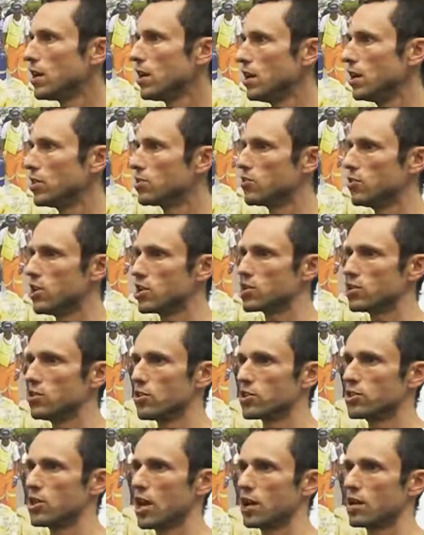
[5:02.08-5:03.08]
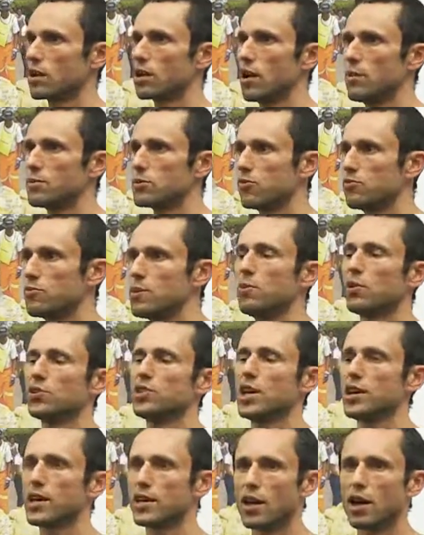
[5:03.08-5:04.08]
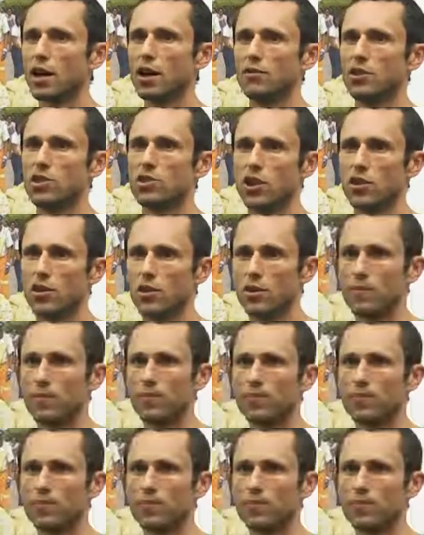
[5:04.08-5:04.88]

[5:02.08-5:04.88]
in a traditional setting comes from people taking care of each other.